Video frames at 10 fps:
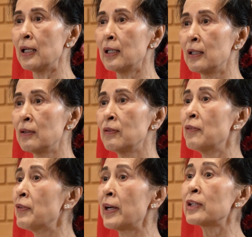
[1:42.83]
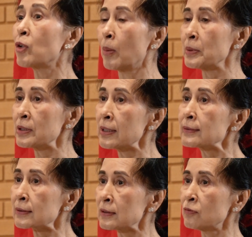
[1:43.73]
a very
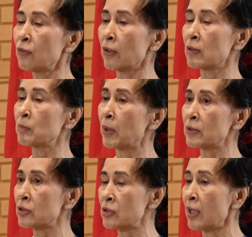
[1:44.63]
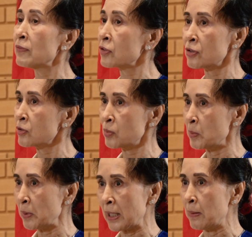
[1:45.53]
commonsensical foreign policy ever since
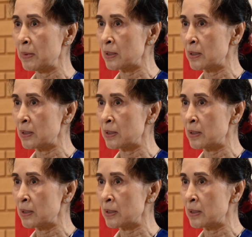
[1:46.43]
we became